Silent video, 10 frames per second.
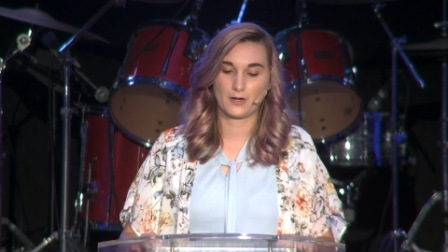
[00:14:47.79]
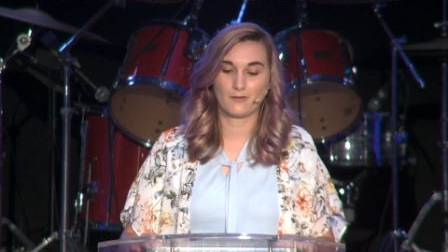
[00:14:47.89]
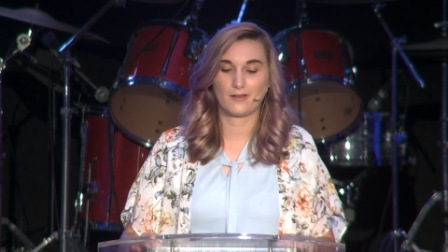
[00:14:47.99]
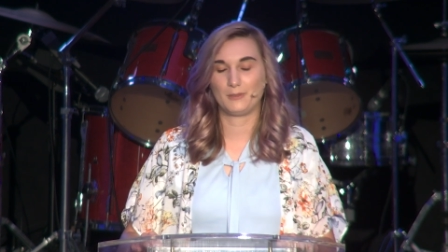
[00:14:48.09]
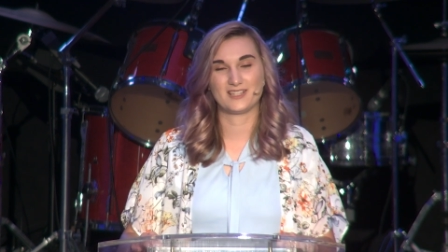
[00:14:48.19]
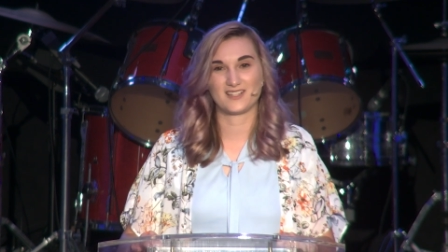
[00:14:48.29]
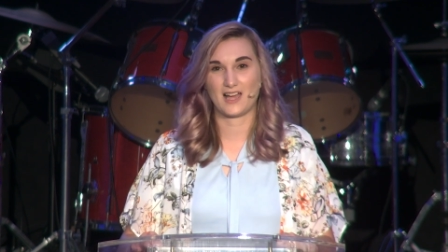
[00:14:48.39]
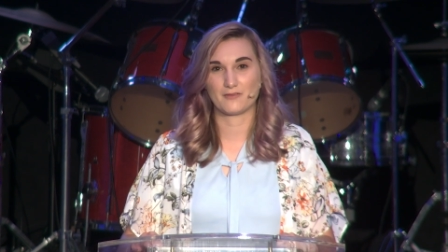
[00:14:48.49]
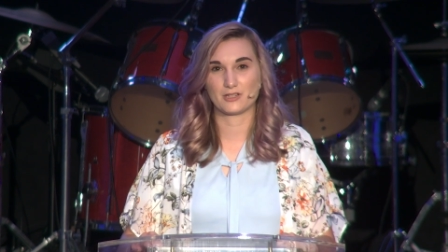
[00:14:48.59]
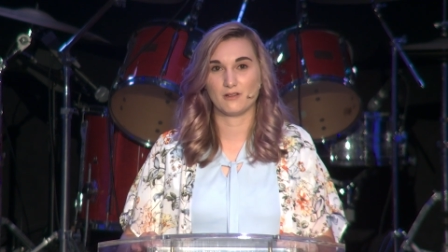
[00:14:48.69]
and our family didn't
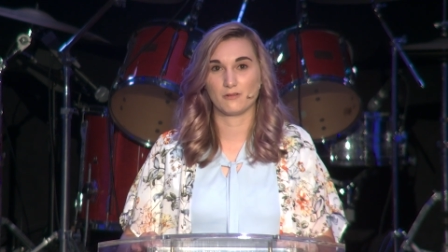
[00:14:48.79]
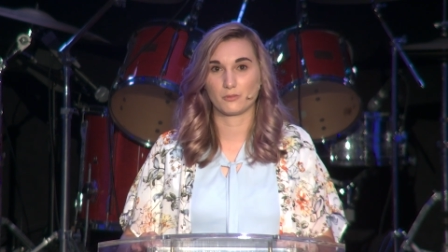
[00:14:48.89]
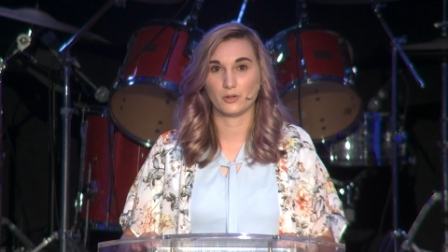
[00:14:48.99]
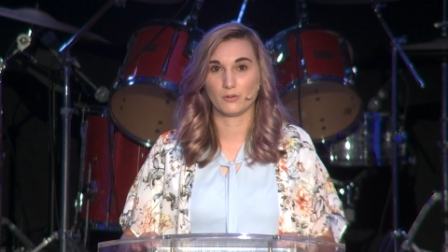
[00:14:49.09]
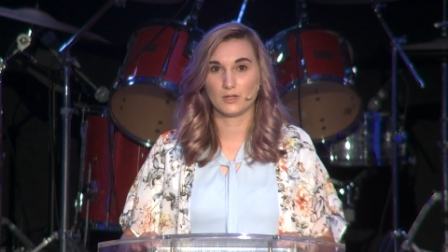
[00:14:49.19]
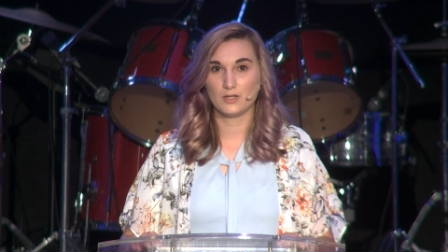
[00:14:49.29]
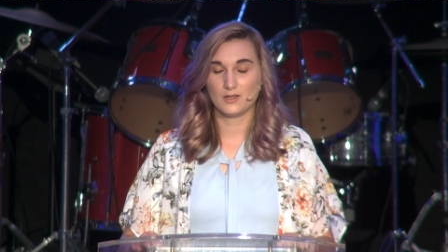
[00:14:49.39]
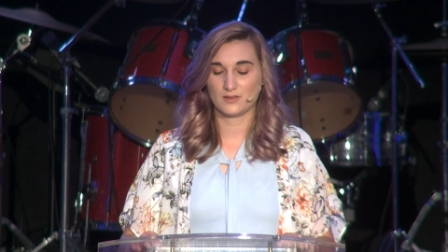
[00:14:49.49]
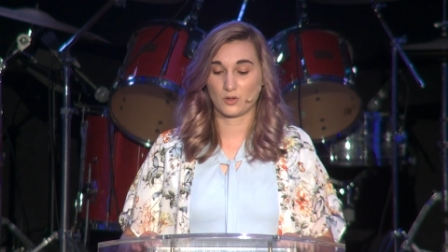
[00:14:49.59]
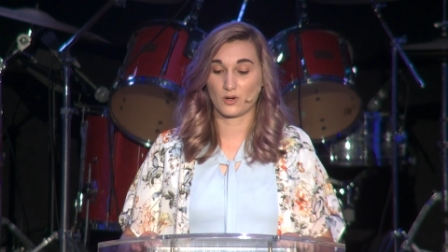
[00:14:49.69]
have to go through
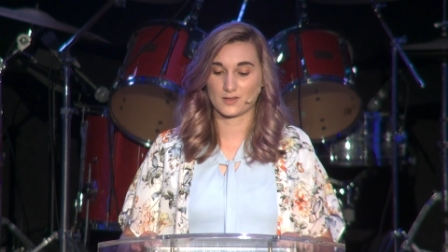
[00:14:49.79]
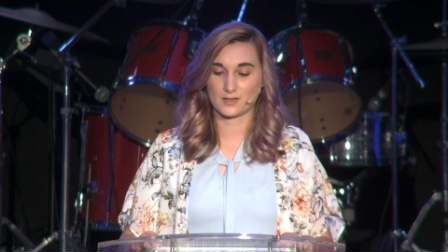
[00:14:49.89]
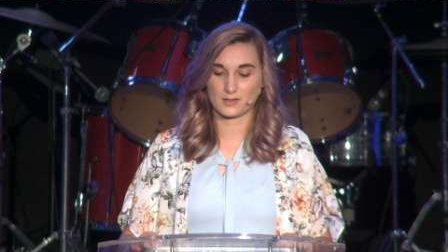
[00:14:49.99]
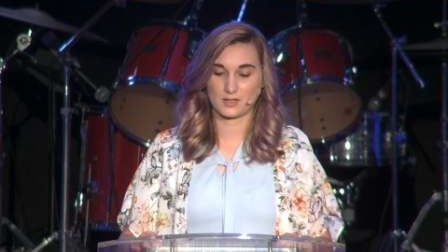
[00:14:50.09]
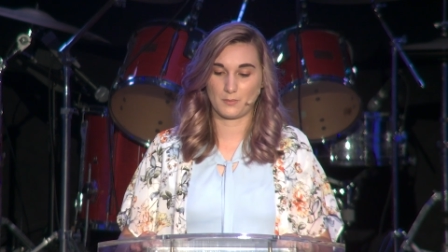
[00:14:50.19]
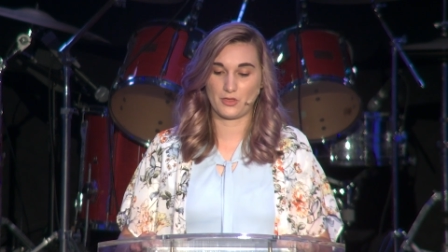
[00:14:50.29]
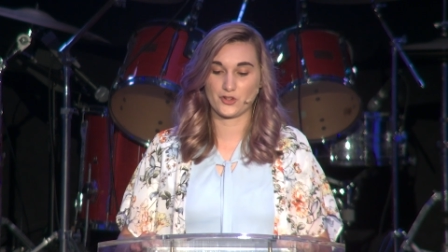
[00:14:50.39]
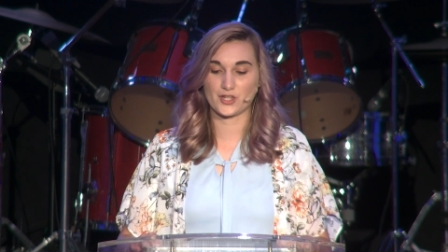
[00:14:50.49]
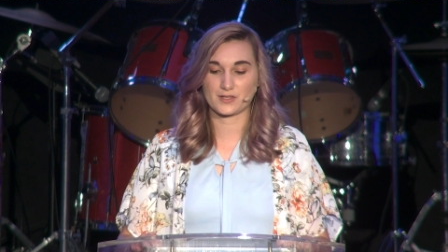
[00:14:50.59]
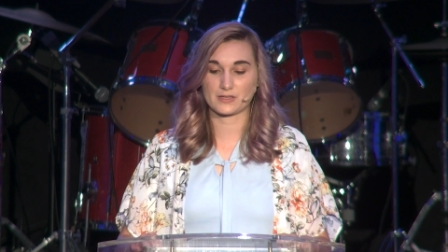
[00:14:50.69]
the court system and the
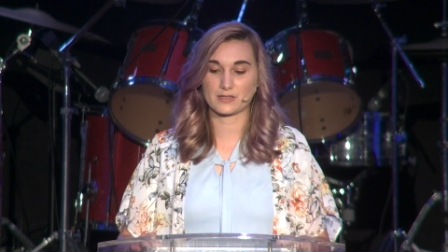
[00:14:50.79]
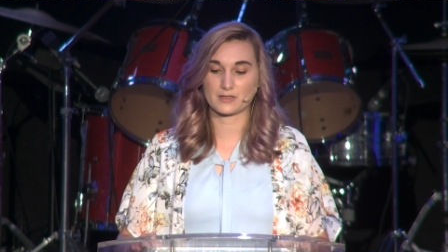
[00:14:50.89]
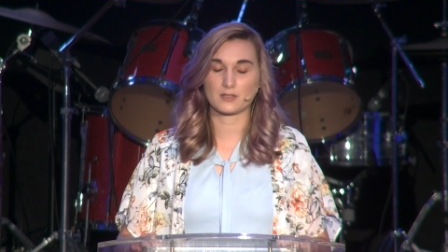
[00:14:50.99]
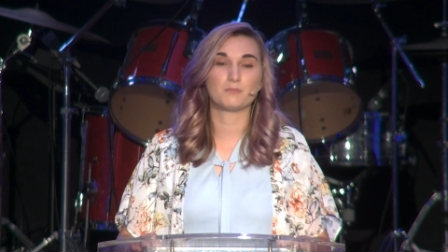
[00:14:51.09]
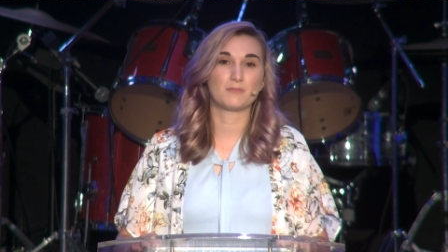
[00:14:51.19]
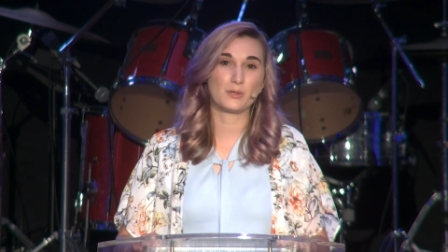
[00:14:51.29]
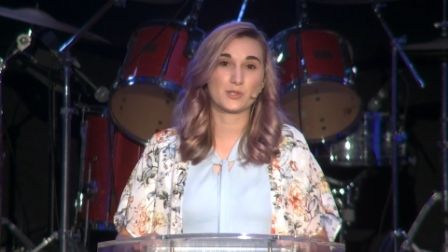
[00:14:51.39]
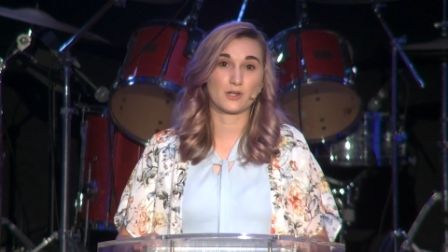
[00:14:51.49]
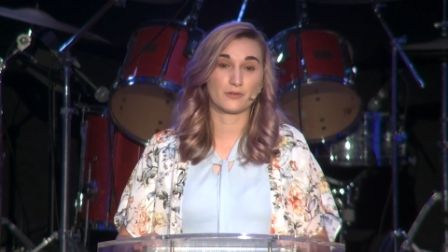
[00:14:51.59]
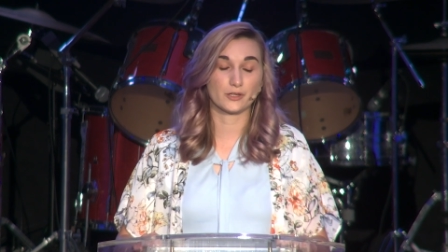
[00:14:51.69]
justice system. It
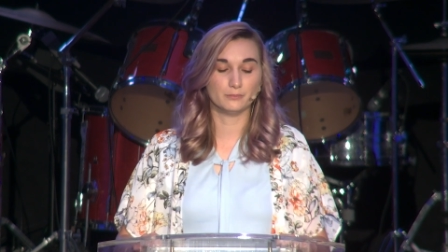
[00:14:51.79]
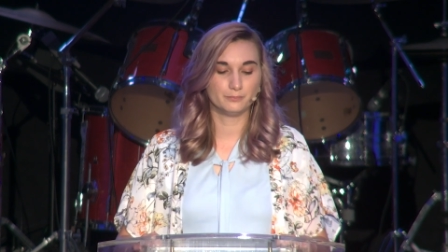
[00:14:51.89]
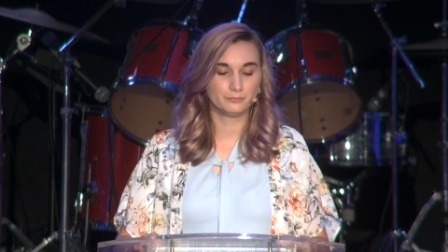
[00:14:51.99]
was over.